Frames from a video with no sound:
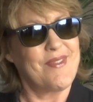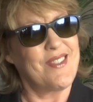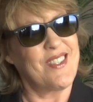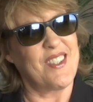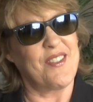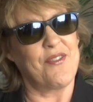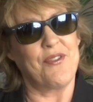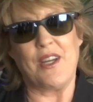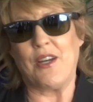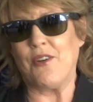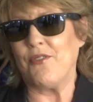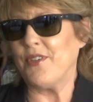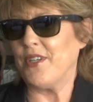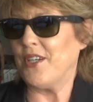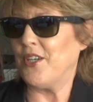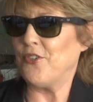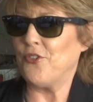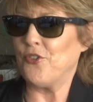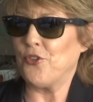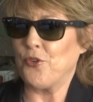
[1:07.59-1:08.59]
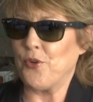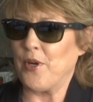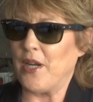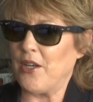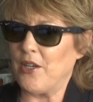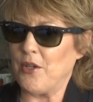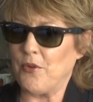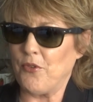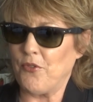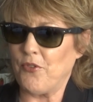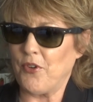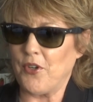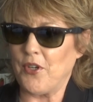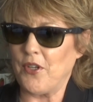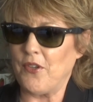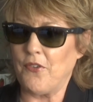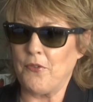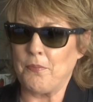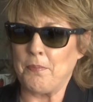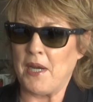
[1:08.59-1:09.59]
the Velvet Underground. I was very
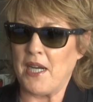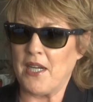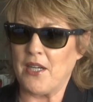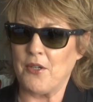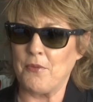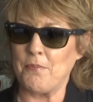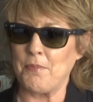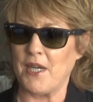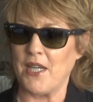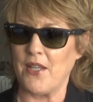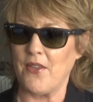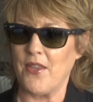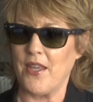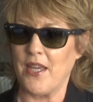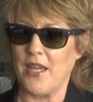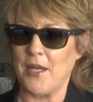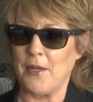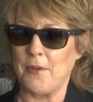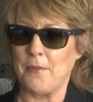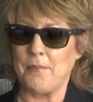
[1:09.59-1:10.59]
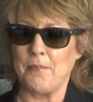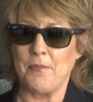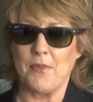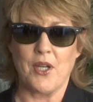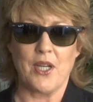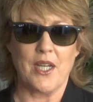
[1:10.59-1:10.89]
inspired by them,